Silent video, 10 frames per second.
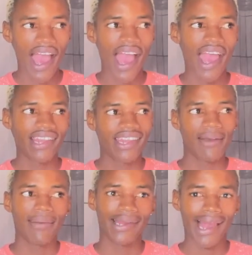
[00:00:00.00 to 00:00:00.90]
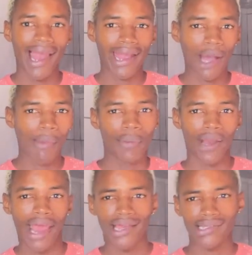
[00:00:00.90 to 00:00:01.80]
and they were like, I'm
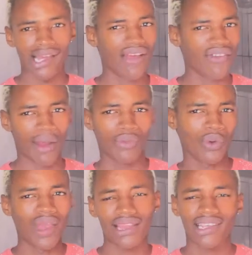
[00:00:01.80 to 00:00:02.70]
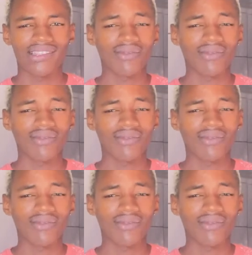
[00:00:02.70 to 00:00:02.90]
applying stuff and I'm doing things.